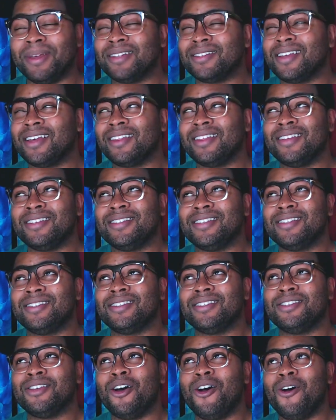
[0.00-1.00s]
It's like, this is
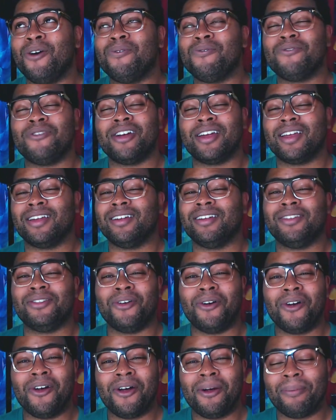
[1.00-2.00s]
so freaking
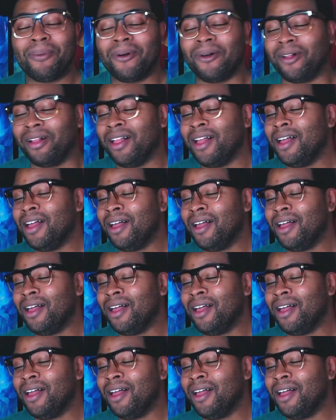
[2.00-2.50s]
adorable.